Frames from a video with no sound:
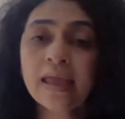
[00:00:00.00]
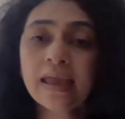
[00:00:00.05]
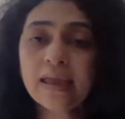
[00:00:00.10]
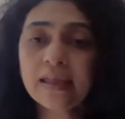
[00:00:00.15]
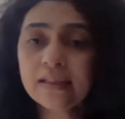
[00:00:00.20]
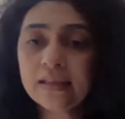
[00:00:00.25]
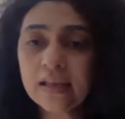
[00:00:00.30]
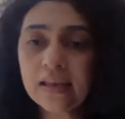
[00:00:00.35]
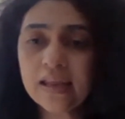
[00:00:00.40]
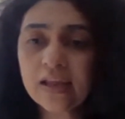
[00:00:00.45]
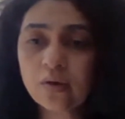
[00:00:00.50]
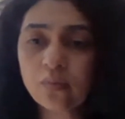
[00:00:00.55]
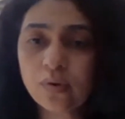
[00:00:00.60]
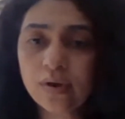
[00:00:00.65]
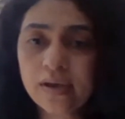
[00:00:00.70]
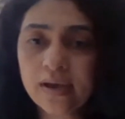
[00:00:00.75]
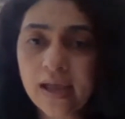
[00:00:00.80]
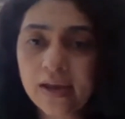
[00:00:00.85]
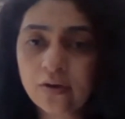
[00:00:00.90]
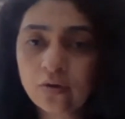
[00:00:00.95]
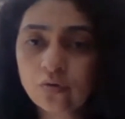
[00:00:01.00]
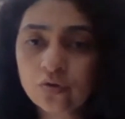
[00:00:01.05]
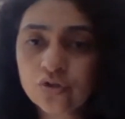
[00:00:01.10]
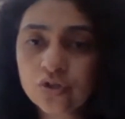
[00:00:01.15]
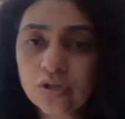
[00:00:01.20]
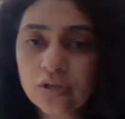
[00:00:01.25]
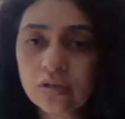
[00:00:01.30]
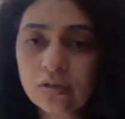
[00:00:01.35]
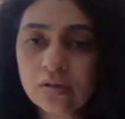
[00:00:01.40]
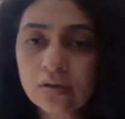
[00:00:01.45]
In the liquid nitrogen,